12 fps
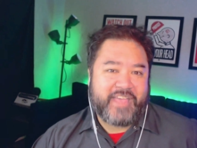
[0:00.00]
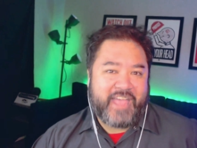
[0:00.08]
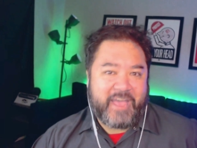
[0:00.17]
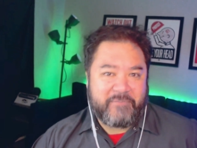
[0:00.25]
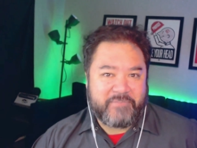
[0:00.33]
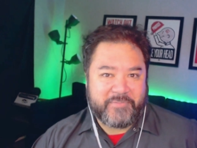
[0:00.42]

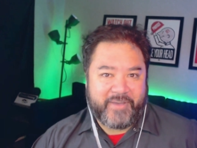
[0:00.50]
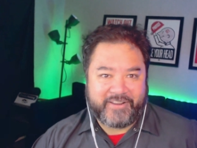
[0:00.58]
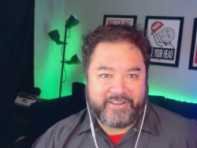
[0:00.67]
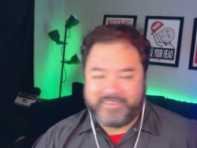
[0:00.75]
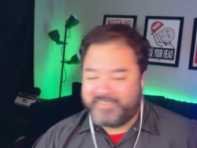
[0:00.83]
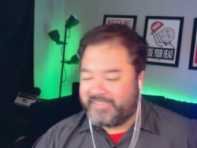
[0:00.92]
happy about
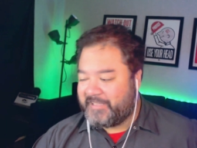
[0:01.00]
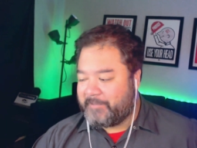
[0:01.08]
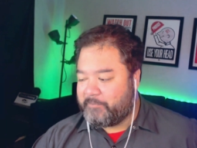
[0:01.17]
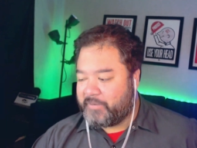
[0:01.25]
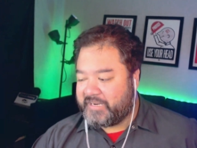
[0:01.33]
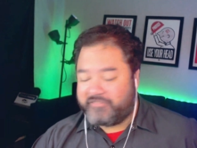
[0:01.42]
it.
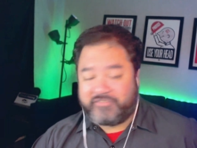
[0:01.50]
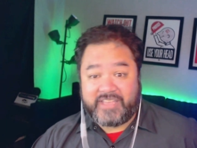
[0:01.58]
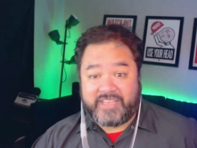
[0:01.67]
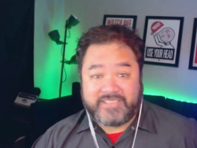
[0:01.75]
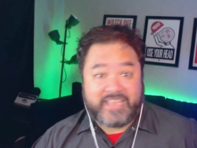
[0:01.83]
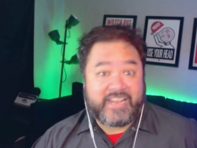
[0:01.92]
But if
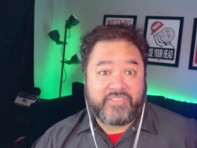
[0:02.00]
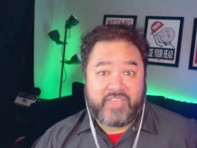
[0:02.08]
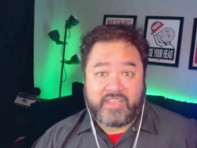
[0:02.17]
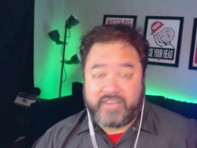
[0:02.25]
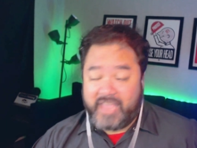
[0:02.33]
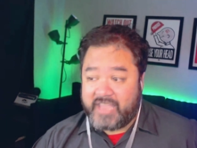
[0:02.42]
they said at the
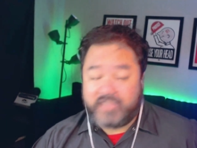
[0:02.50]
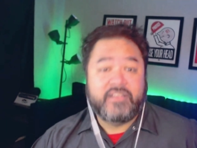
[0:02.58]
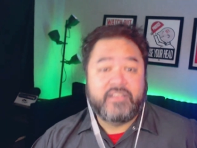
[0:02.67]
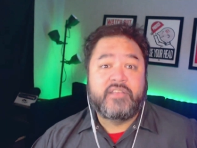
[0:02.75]
end, "Hey,